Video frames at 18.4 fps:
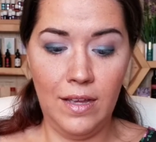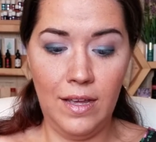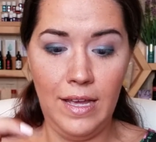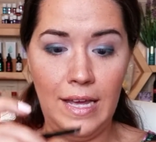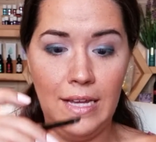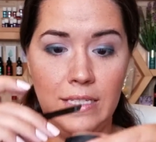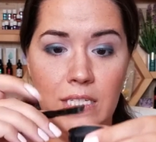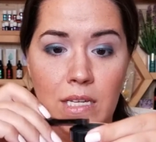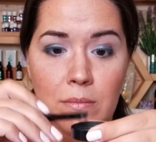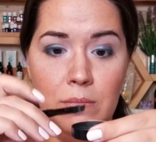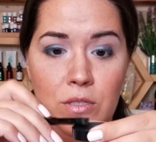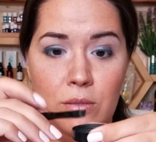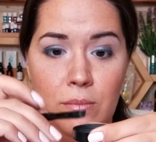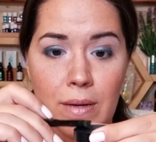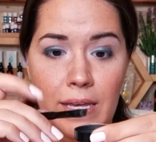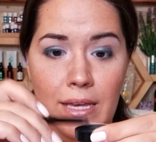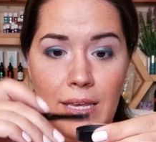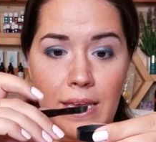Add some to
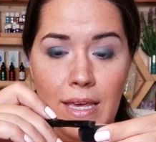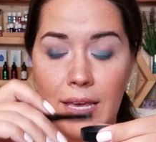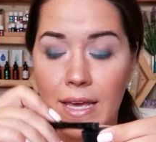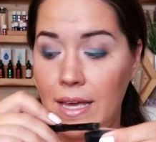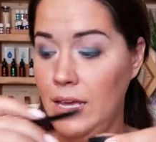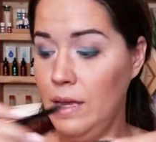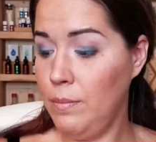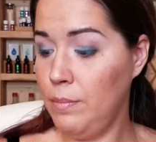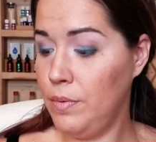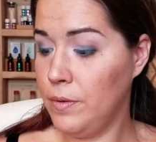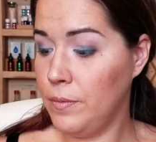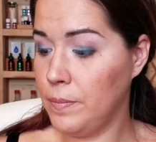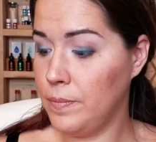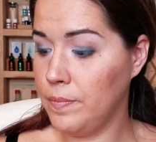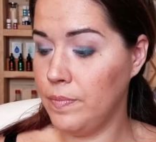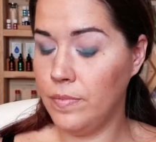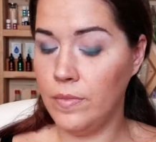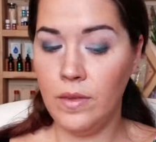my cap.
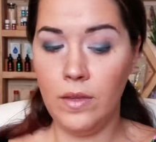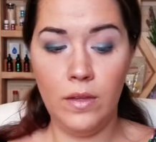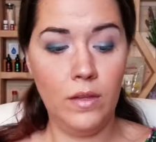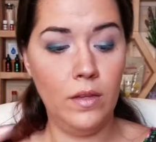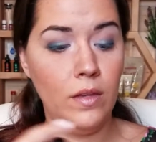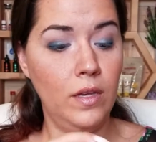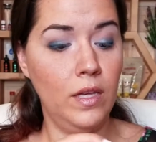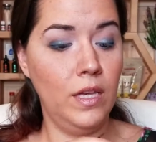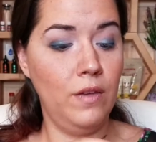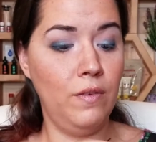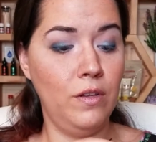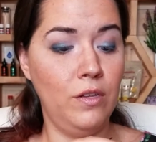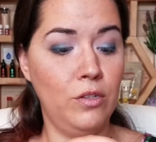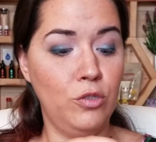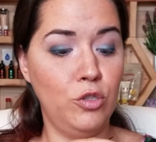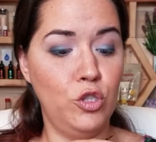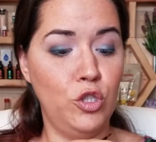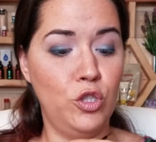Give it a
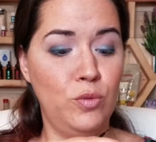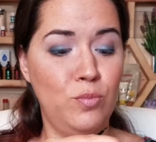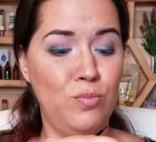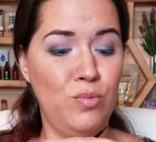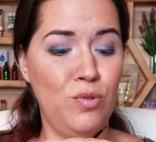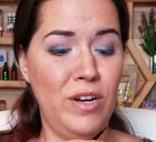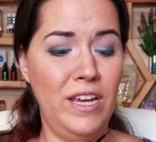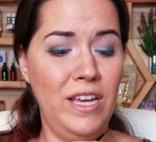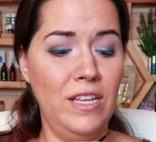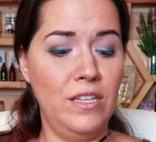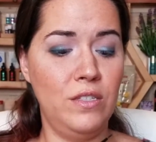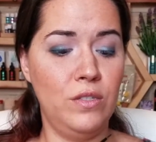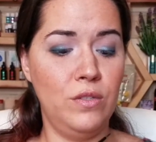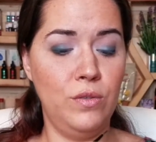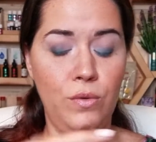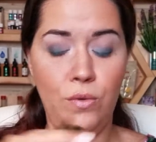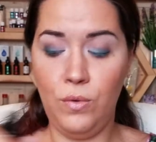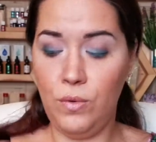little spray
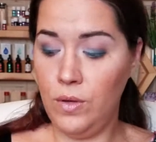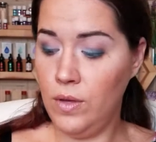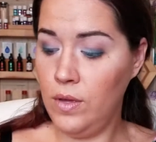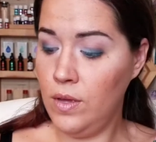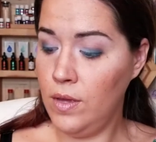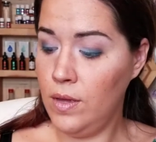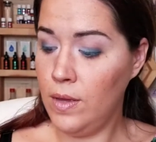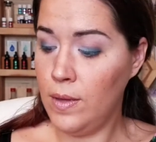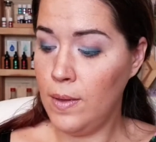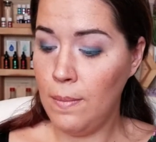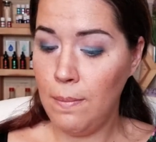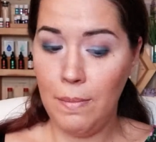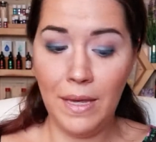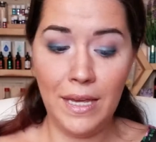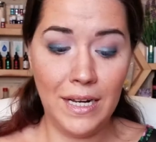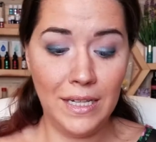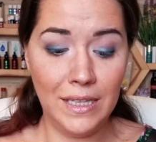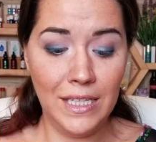to
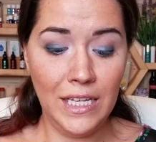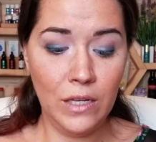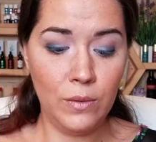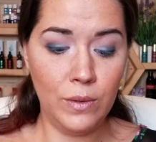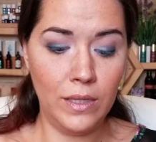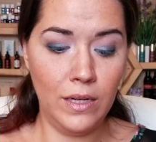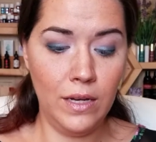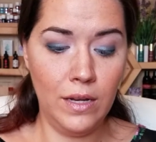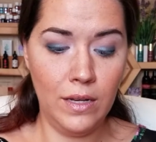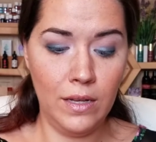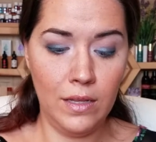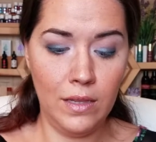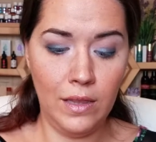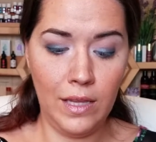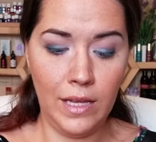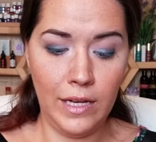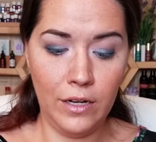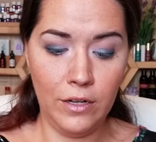make it a liquid
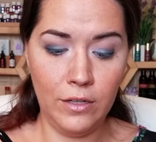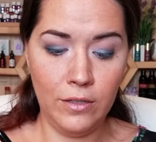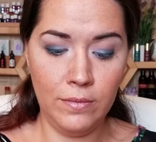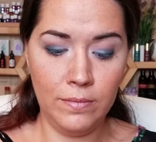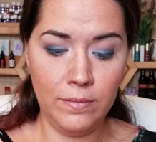liner.